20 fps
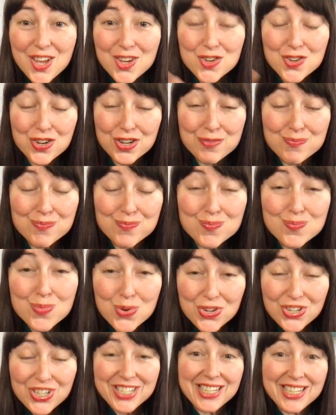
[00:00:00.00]
Good
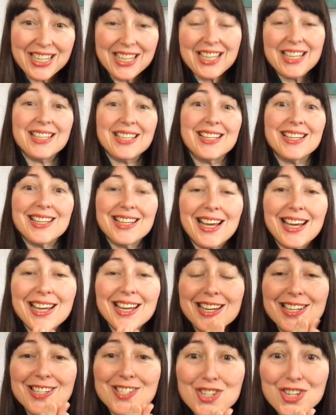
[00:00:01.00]
morning.
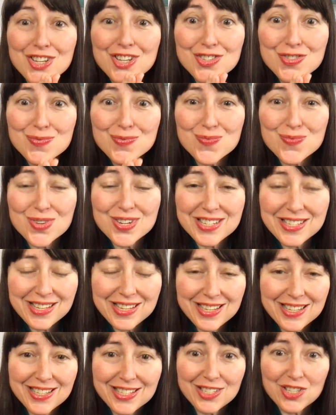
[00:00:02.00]
I just
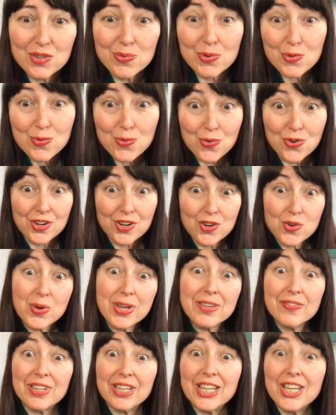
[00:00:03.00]
wanted to record a
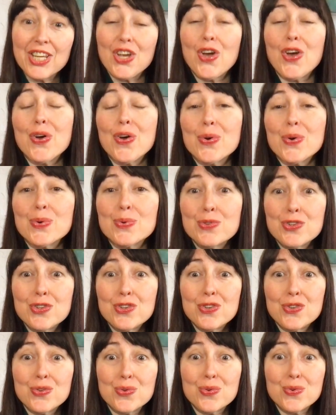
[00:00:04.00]
quick video
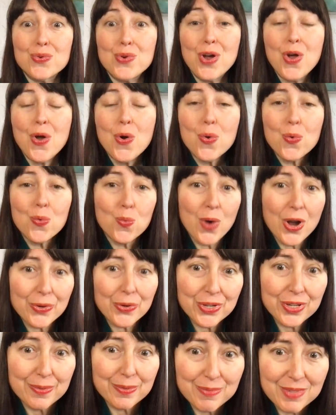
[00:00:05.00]
to
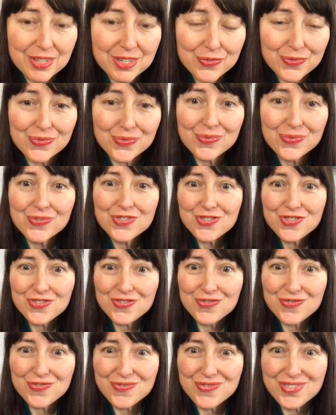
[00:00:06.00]
welcome you
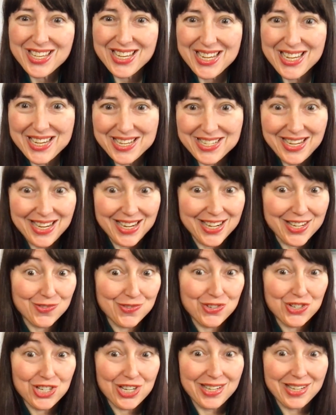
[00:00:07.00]
to the Take
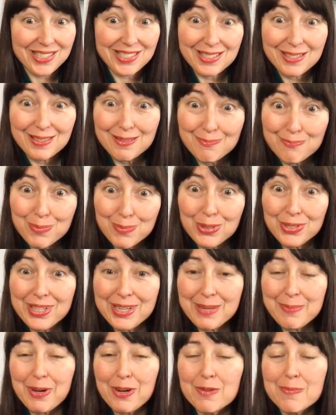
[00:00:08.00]
No Shit
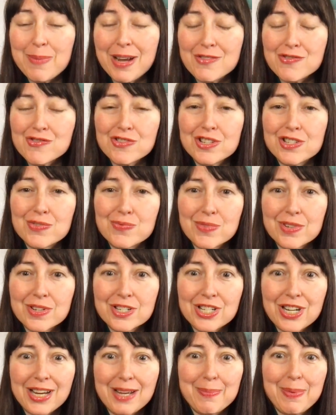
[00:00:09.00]
Building Better Boundaries
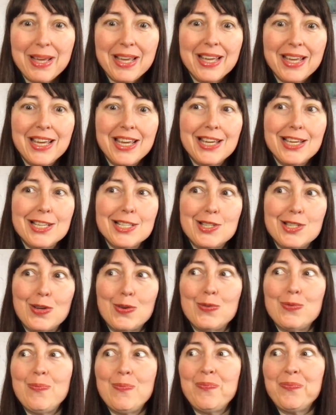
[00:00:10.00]
workshop.
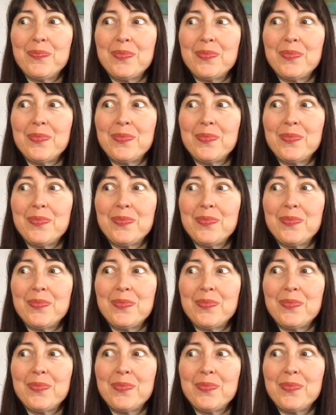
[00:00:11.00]
So,